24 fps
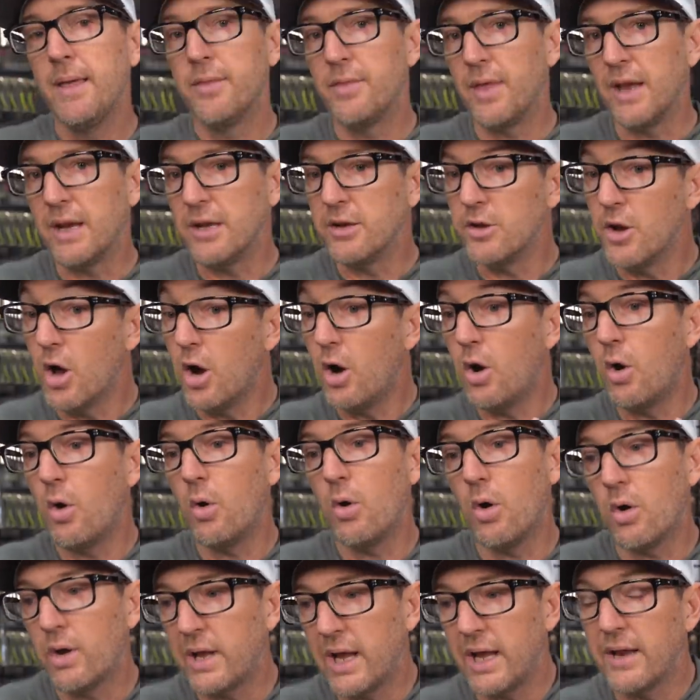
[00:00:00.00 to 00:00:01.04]
They
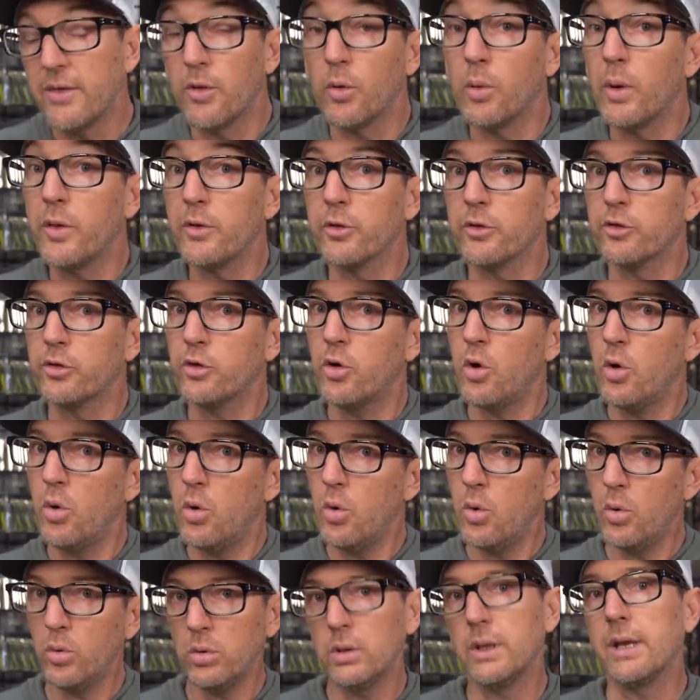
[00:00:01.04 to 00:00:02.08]
know, okay, the weather's
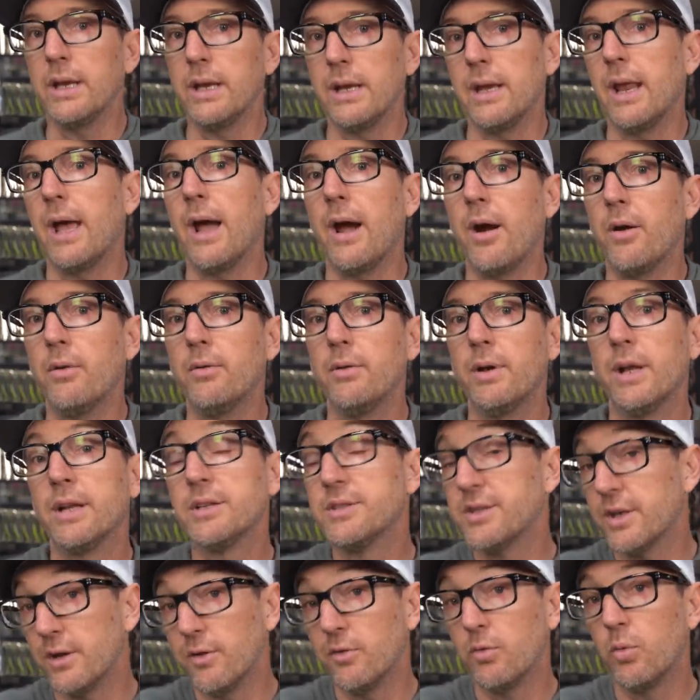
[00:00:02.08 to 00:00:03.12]
cooling now
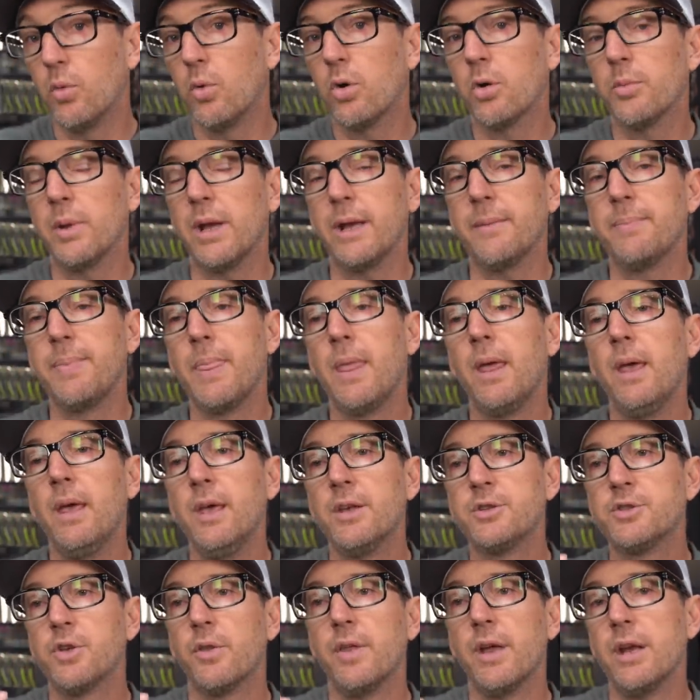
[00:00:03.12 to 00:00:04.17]
instead of warming.
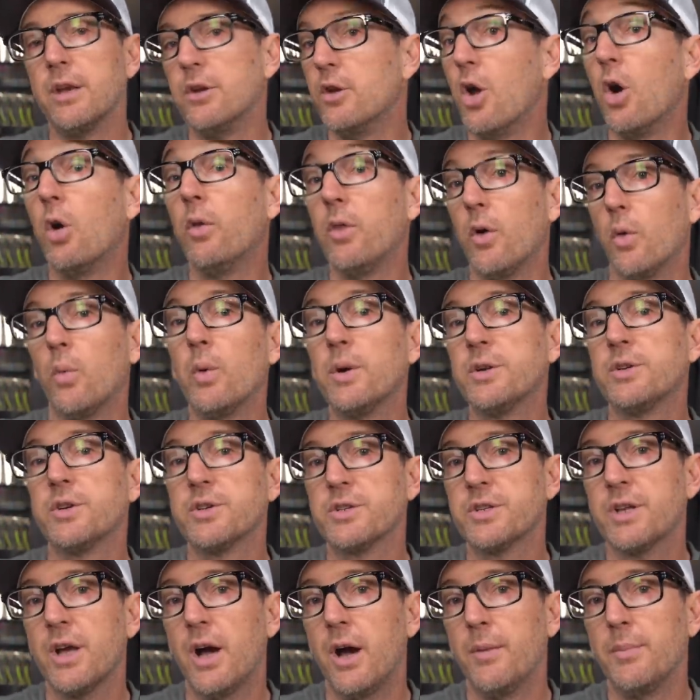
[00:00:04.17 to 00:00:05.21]
So they know that
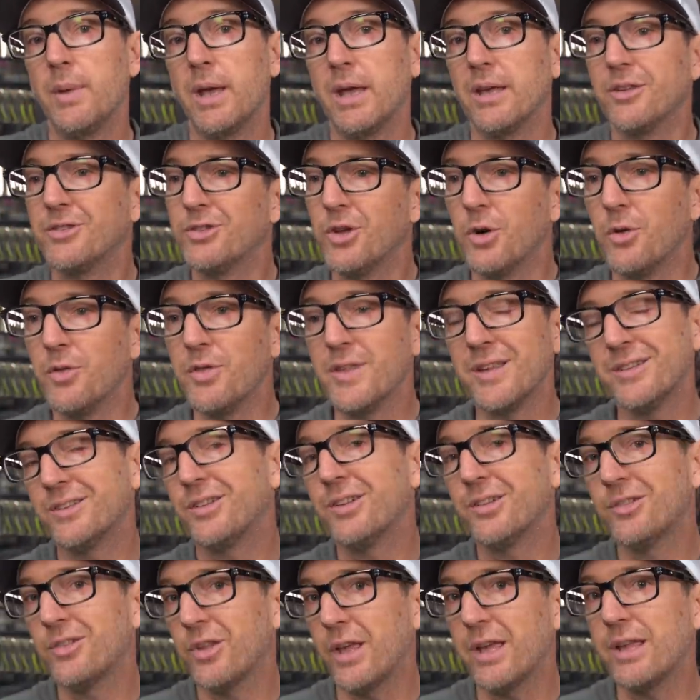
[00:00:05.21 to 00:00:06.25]
winter's coming. So this
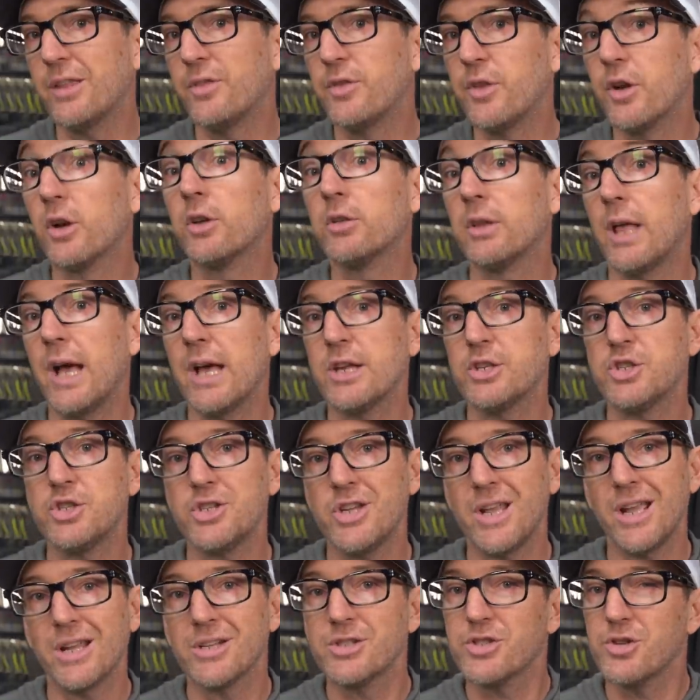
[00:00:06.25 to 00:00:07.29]
is like their last
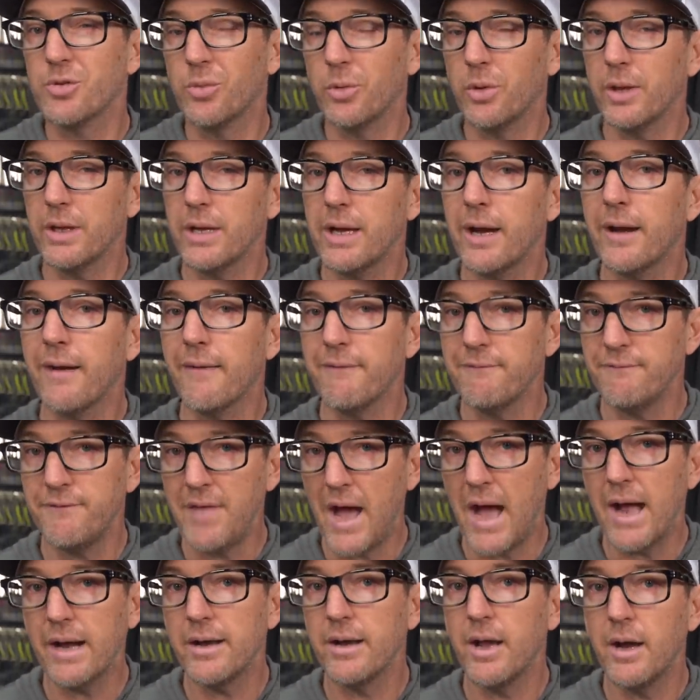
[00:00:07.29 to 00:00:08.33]
chance to really kind of
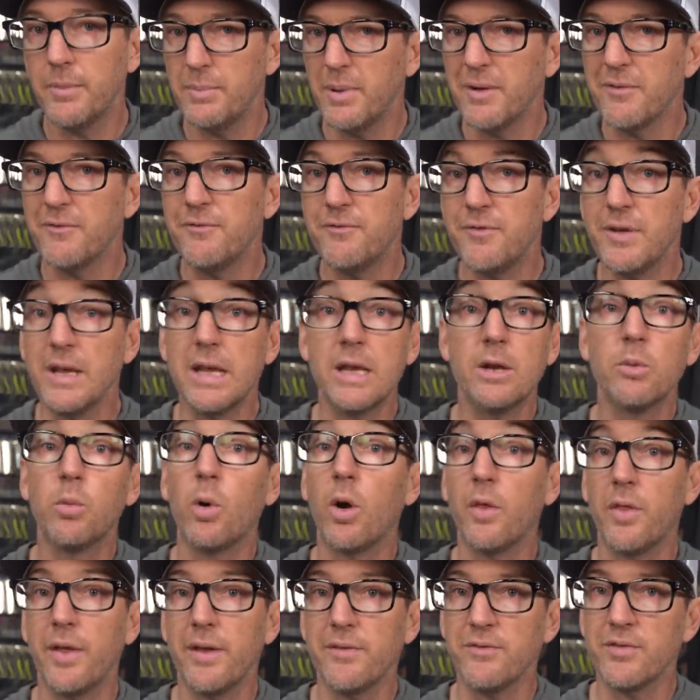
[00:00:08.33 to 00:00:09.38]
fatten up and feed
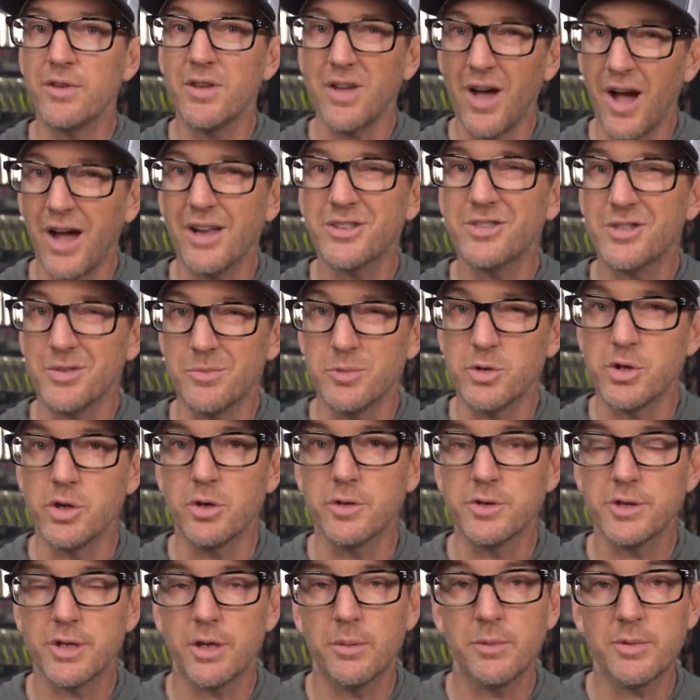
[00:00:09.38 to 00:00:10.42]
while they've got some
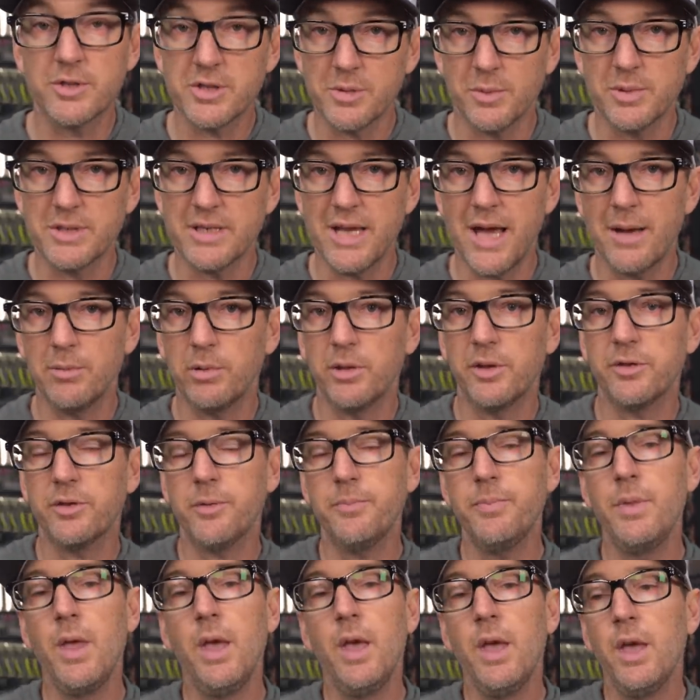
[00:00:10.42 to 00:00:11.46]
juice in them and some metabolism.